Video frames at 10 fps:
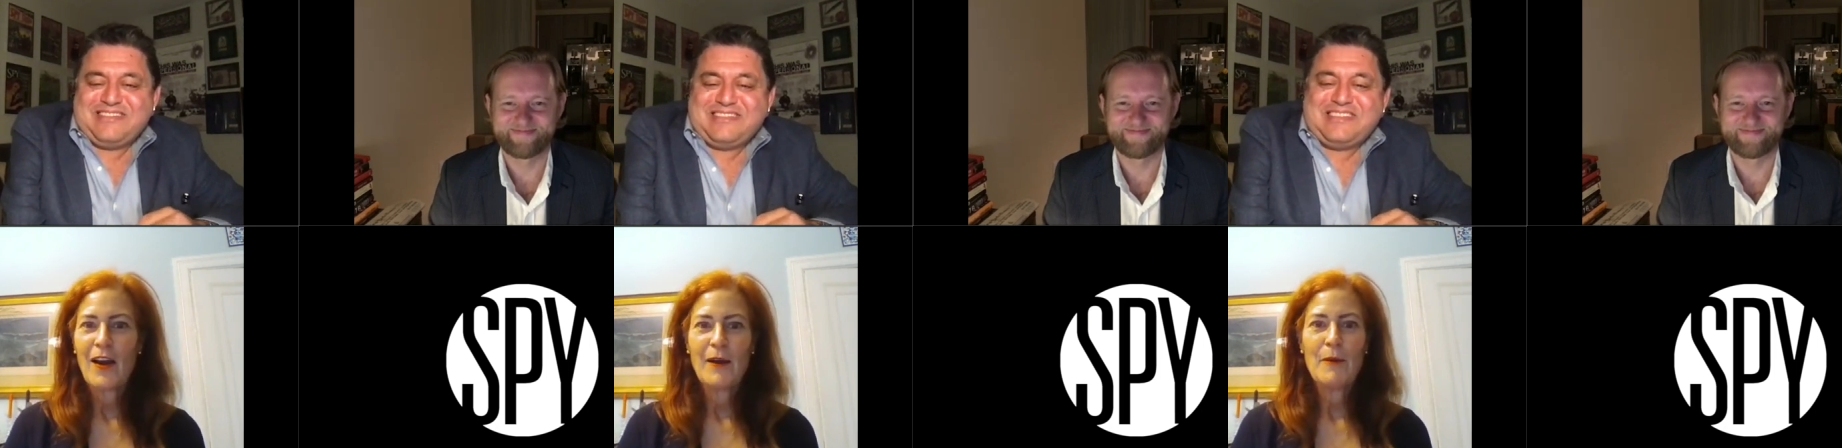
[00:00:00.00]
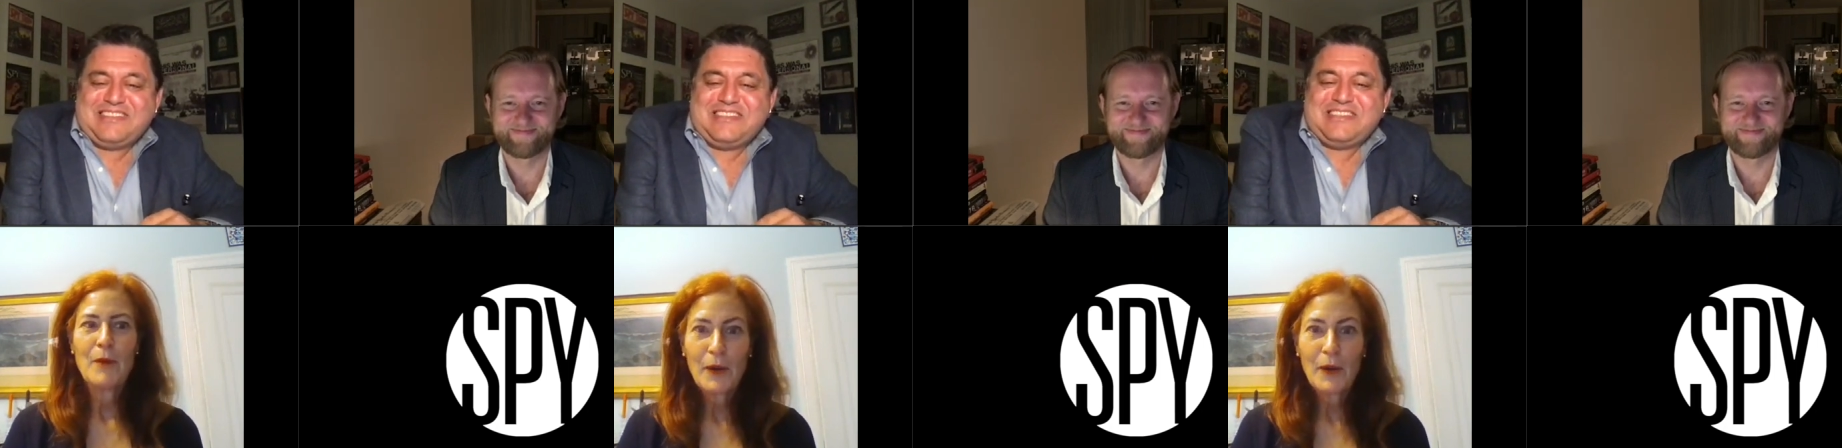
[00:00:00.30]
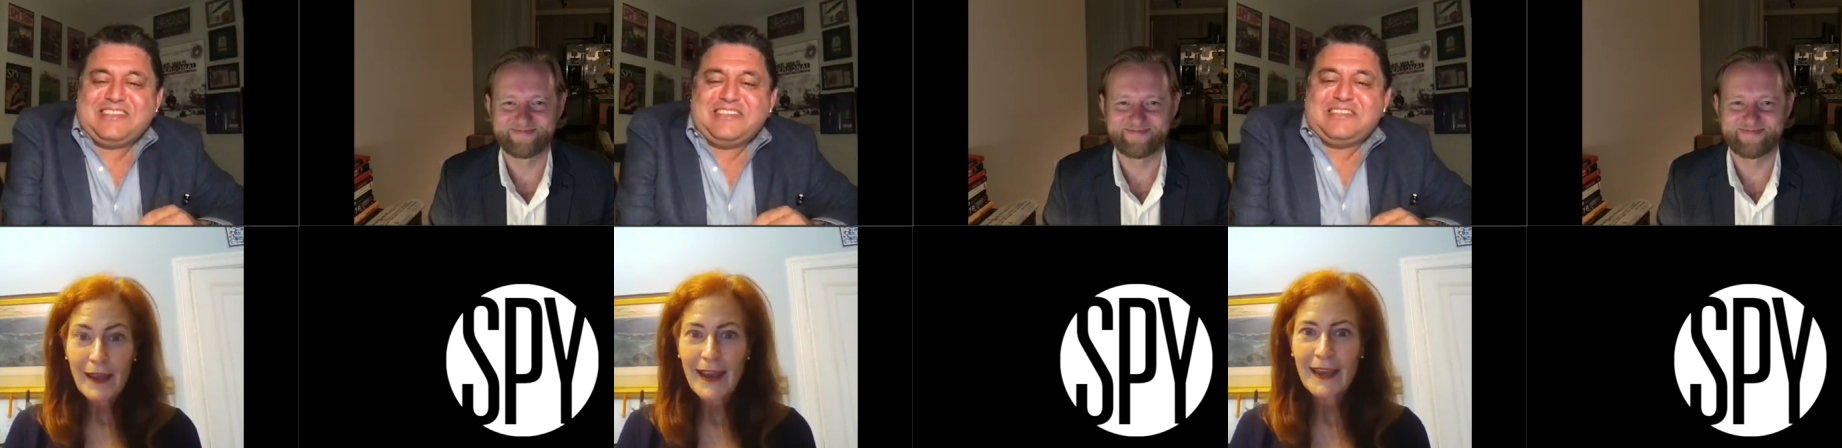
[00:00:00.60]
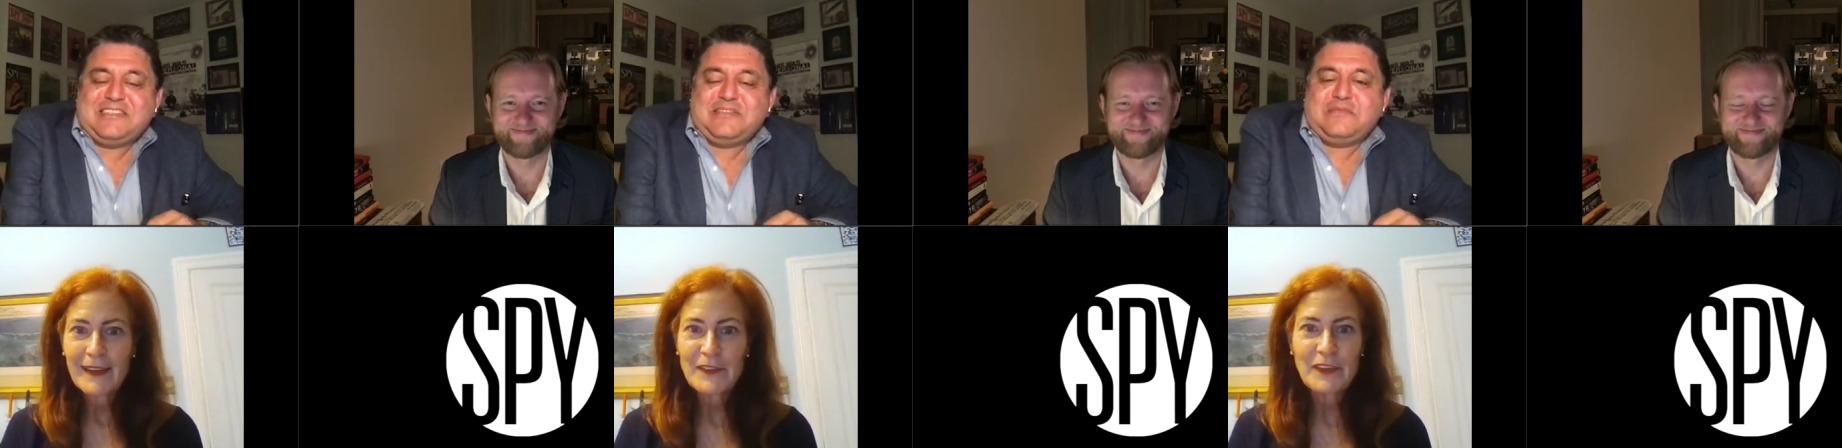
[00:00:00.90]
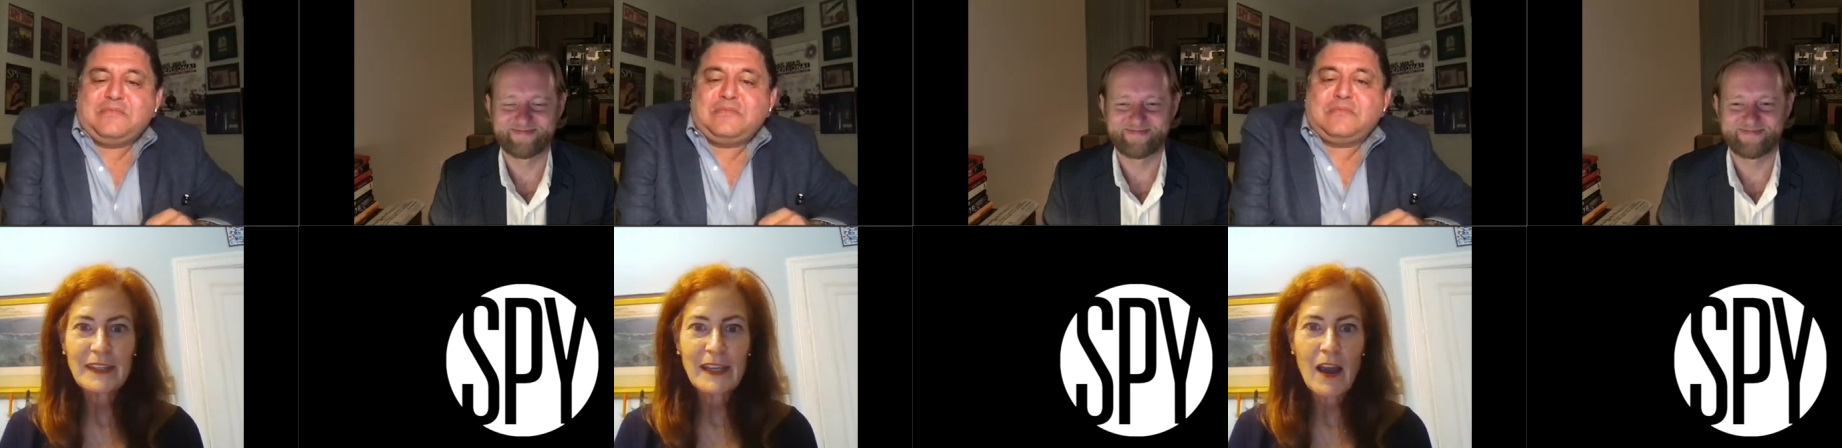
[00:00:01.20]
Speaker 1: Um, okay,
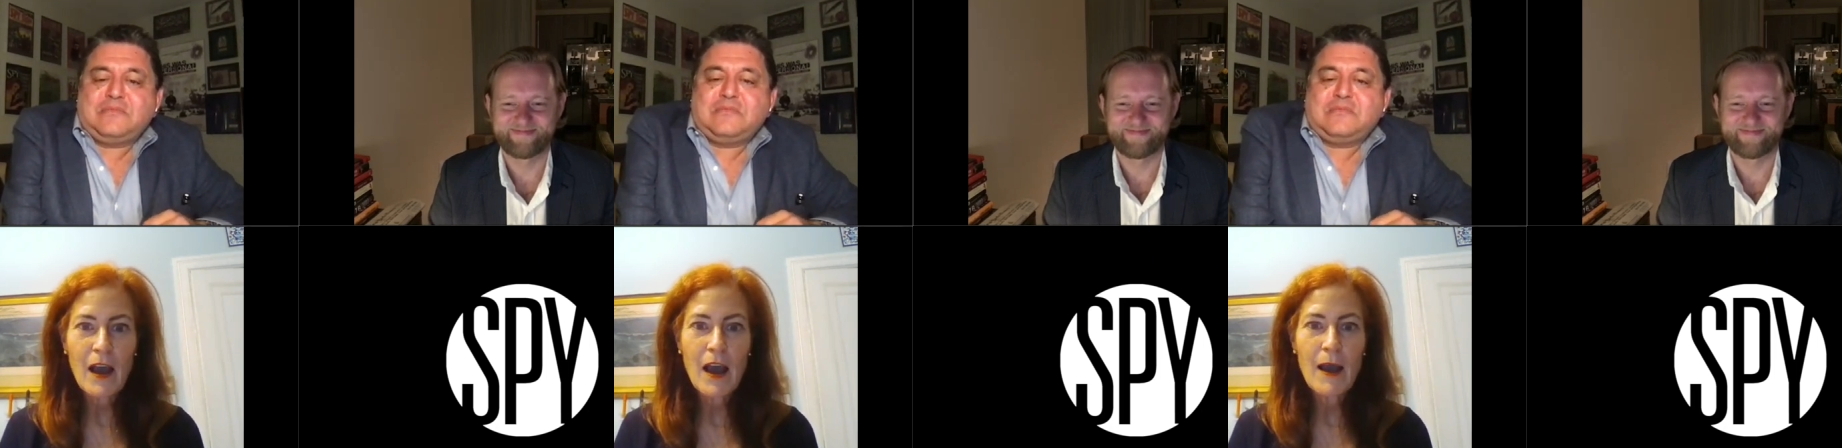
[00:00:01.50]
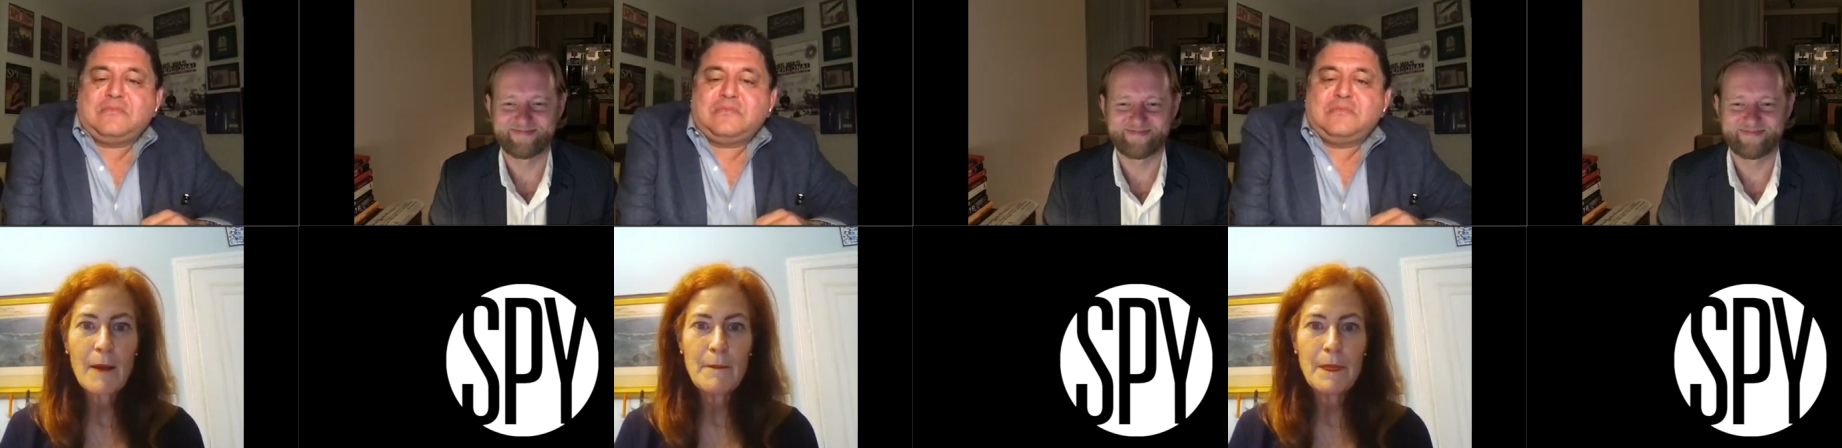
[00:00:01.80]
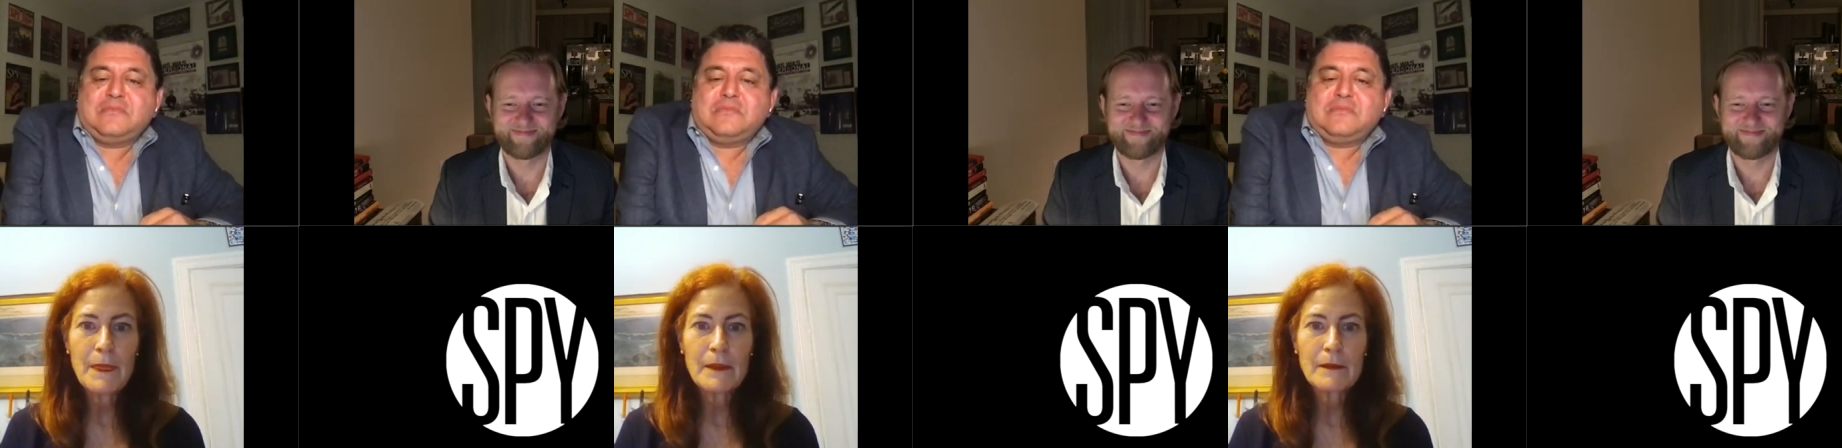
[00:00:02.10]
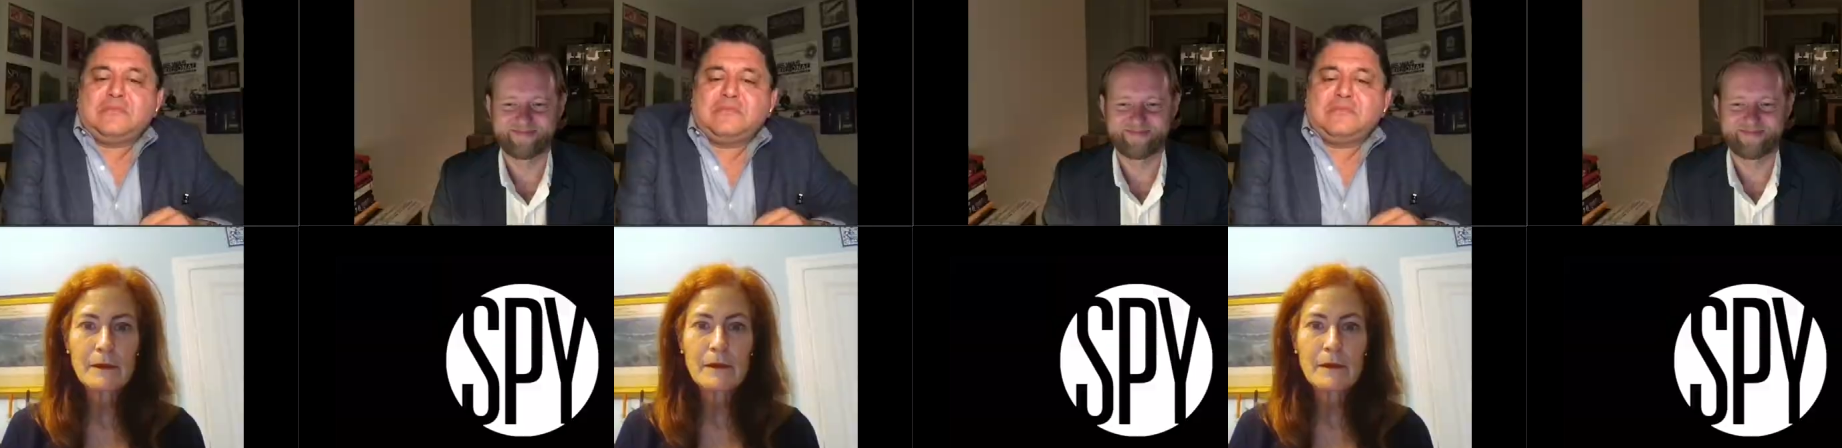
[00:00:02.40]
let's see. Um,